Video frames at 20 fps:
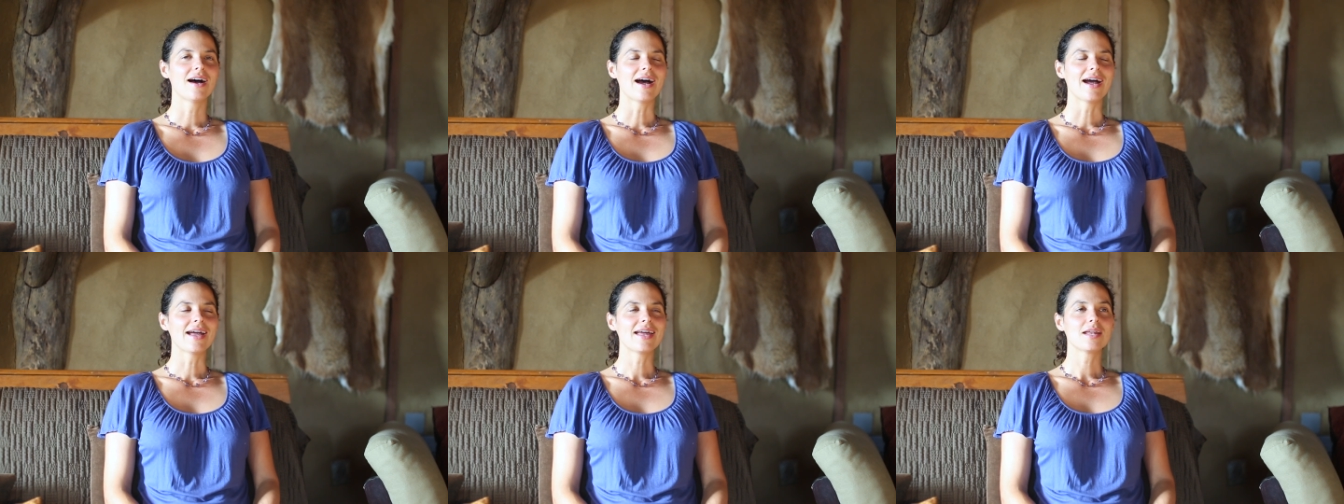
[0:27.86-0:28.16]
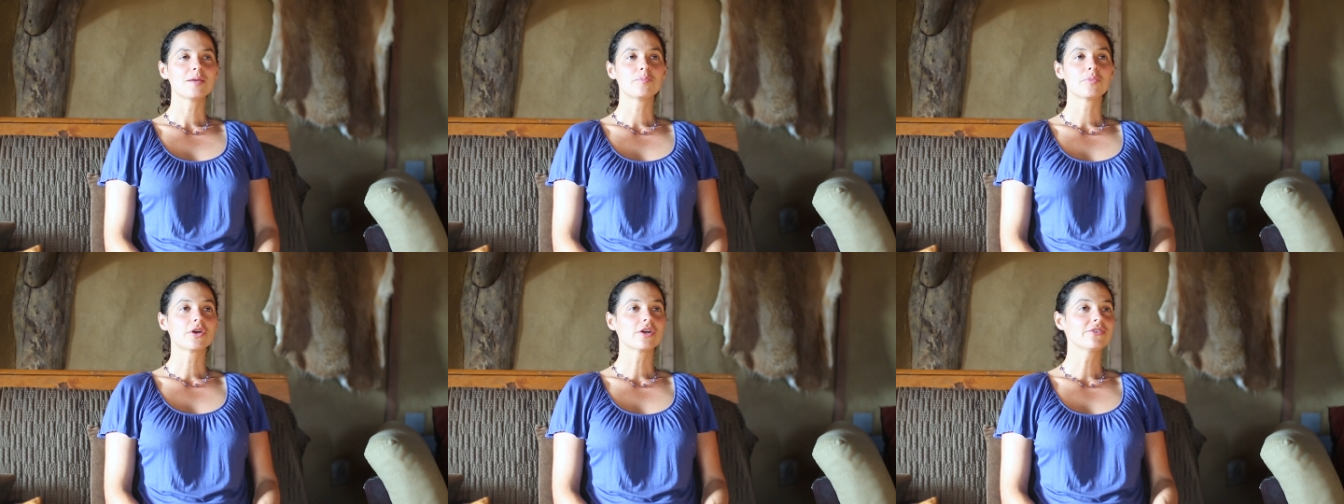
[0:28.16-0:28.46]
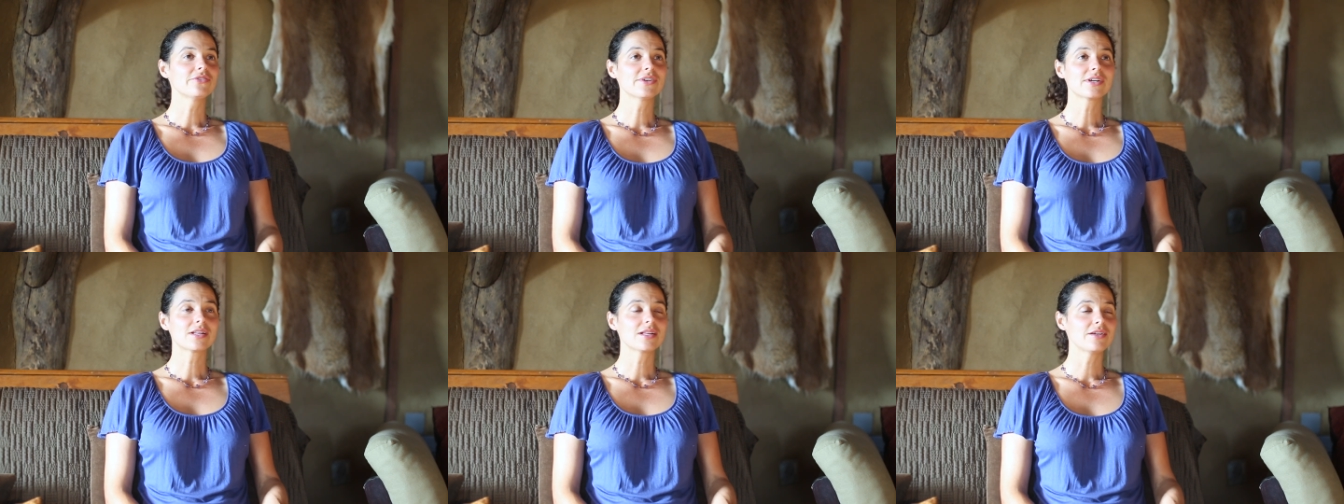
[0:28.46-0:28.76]
I had a
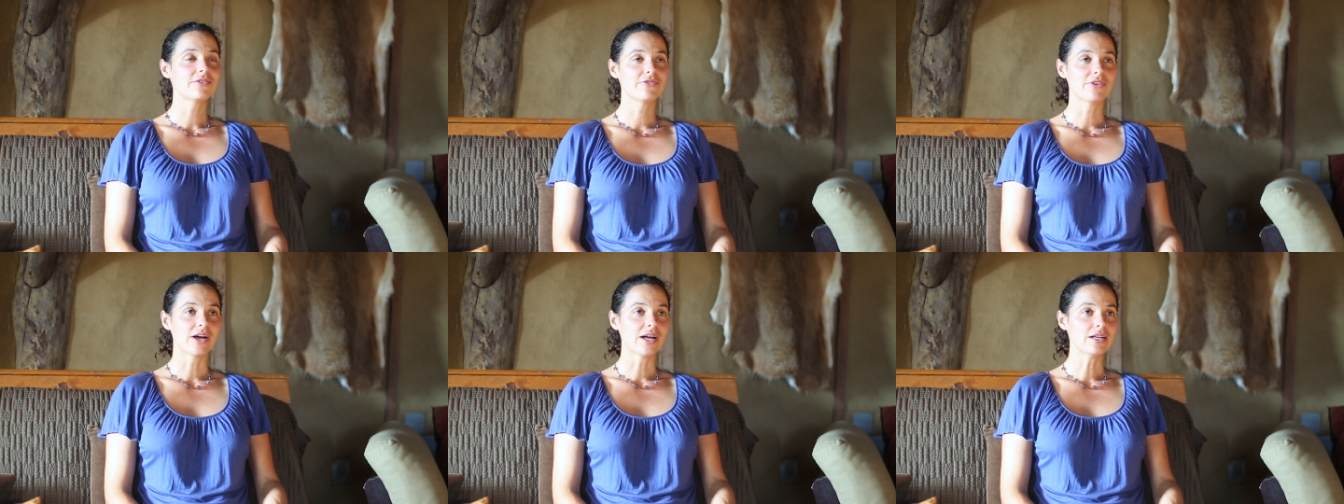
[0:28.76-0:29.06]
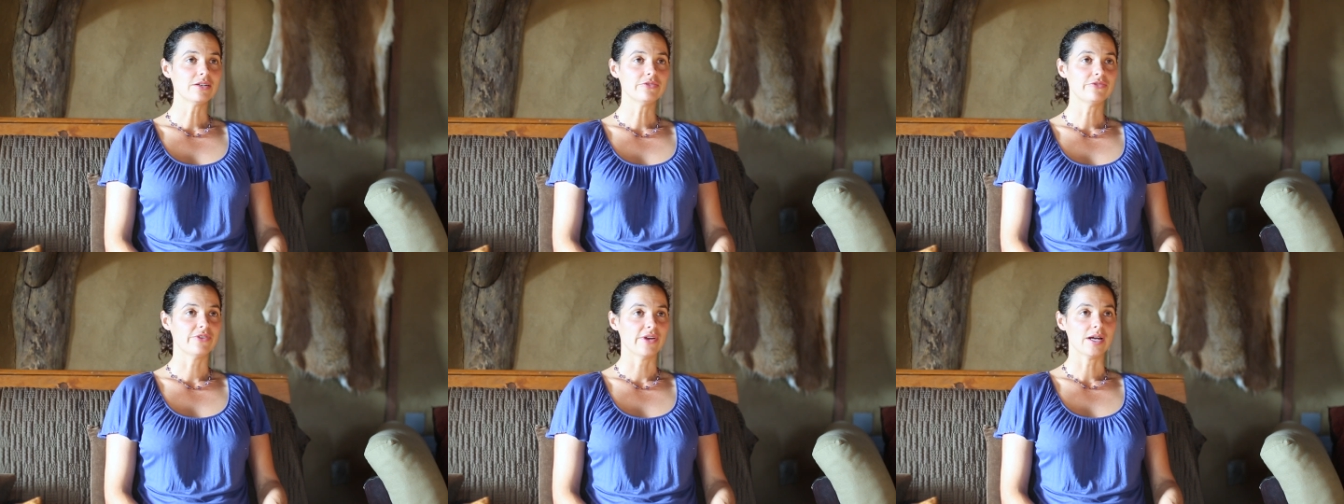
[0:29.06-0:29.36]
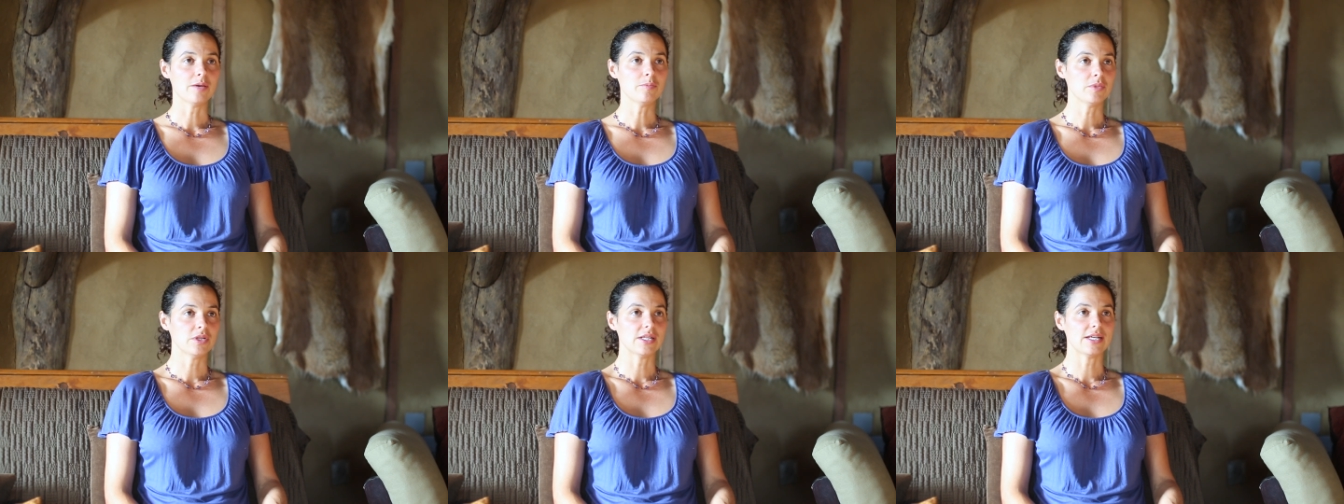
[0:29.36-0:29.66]
perfectly fine
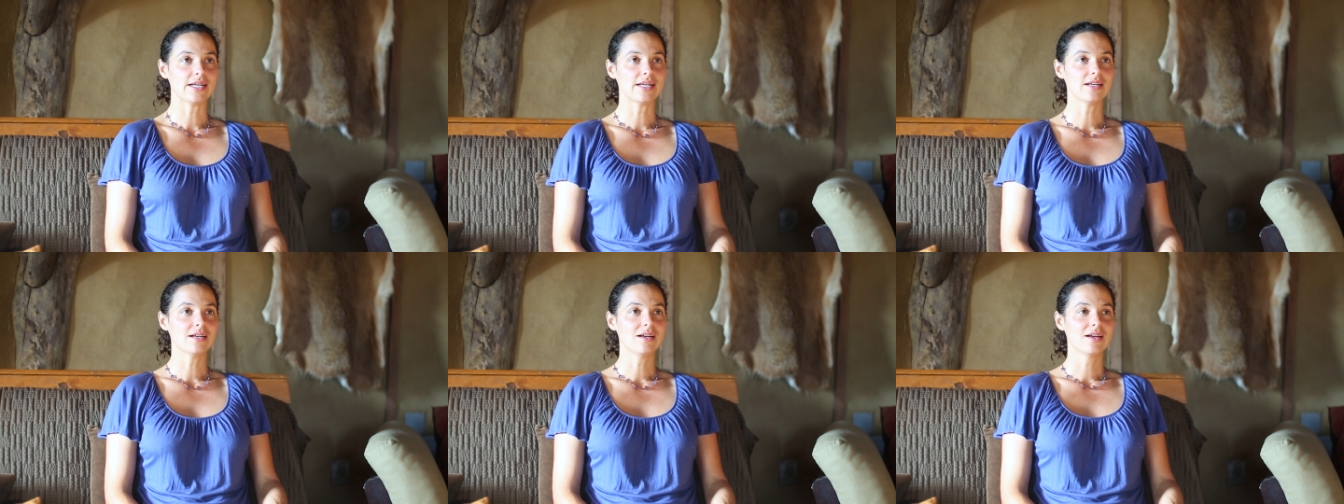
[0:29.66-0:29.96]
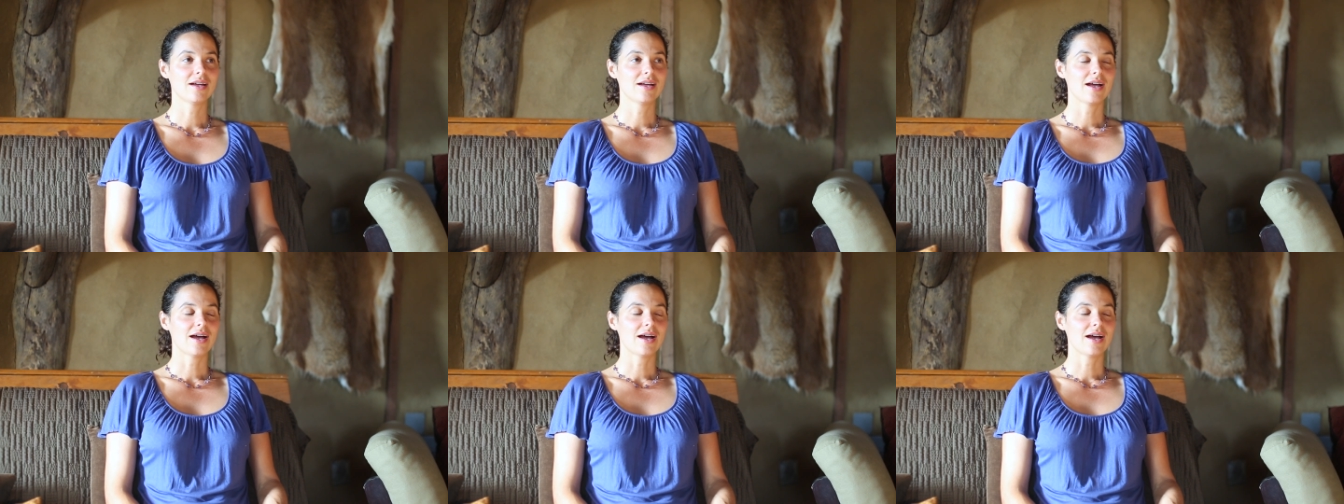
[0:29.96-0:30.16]
family.